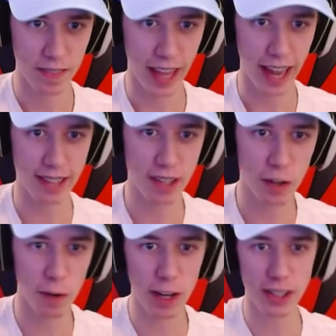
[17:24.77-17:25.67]
Ask her
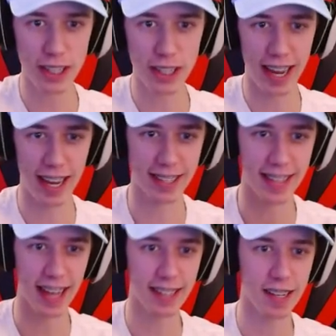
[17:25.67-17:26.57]
where she is.
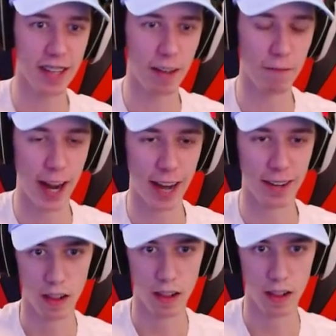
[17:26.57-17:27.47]
That's all that matters.